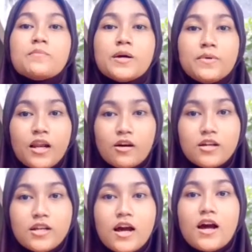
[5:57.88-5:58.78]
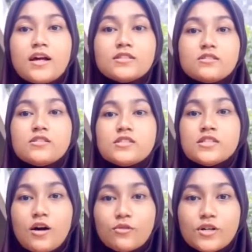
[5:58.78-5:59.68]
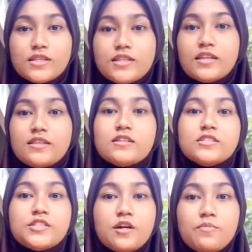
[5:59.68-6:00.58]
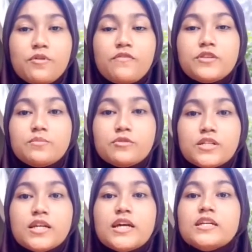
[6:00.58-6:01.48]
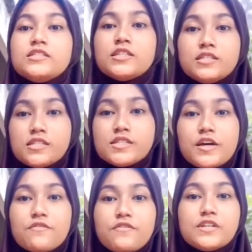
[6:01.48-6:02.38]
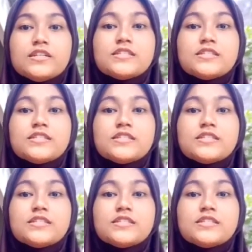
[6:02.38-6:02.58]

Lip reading: Babylon also saw that the shape of the moon changes every